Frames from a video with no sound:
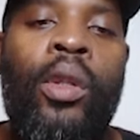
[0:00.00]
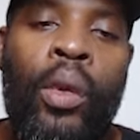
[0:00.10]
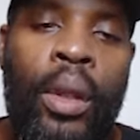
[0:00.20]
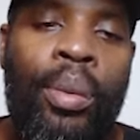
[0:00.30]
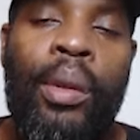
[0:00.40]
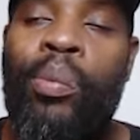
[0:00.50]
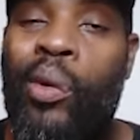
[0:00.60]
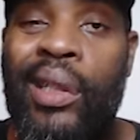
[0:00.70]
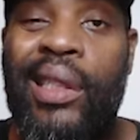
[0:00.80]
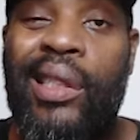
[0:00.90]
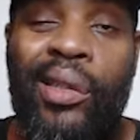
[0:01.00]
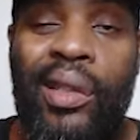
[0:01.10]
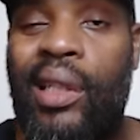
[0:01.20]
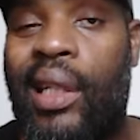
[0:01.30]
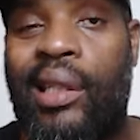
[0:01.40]
23 points is
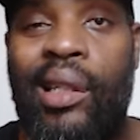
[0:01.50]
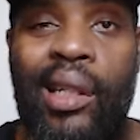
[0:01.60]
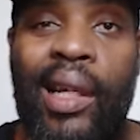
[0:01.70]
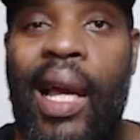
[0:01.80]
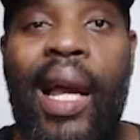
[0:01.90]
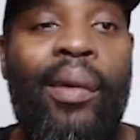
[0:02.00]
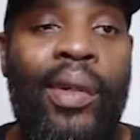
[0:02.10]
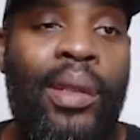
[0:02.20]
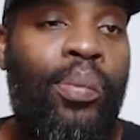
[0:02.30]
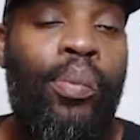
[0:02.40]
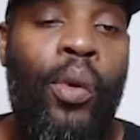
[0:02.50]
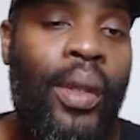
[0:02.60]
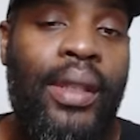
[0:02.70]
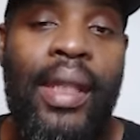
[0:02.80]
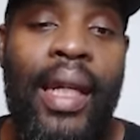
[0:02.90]
usually, that's the average
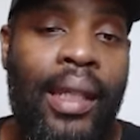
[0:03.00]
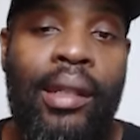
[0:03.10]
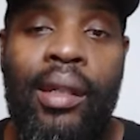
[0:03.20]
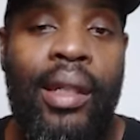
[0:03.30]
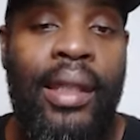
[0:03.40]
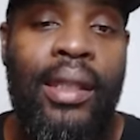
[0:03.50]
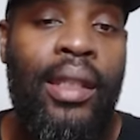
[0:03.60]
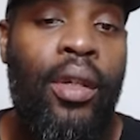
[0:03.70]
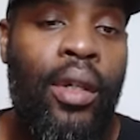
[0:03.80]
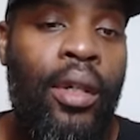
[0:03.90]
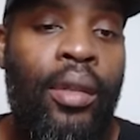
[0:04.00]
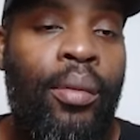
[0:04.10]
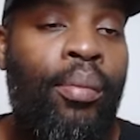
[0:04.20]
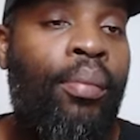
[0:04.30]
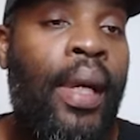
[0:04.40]
points that I see her
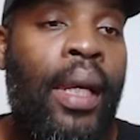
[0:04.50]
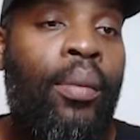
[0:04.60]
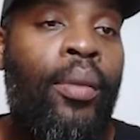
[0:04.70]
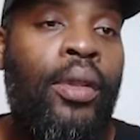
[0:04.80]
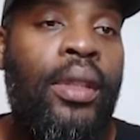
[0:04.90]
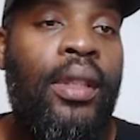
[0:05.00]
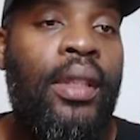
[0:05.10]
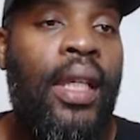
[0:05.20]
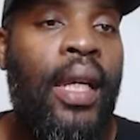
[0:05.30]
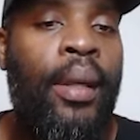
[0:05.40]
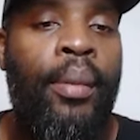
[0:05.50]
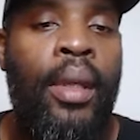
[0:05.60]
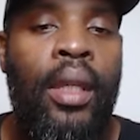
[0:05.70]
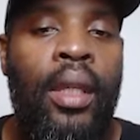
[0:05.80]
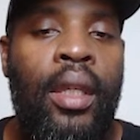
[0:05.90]
make most of the time.
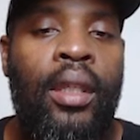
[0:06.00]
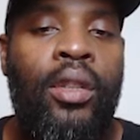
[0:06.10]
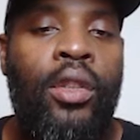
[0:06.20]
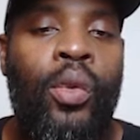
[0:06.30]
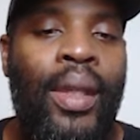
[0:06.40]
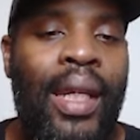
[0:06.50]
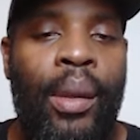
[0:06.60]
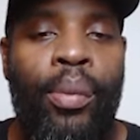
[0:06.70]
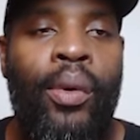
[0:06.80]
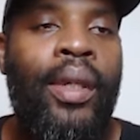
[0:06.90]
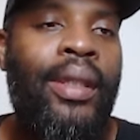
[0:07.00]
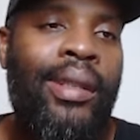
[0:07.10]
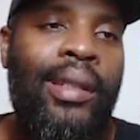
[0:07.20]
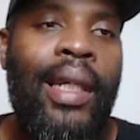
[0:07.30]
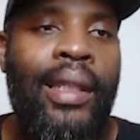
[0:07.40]
So 28
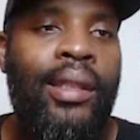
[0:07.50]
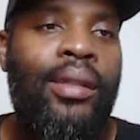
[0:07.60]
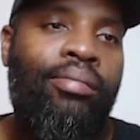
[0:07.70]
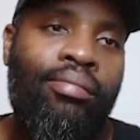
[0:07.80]
points, that's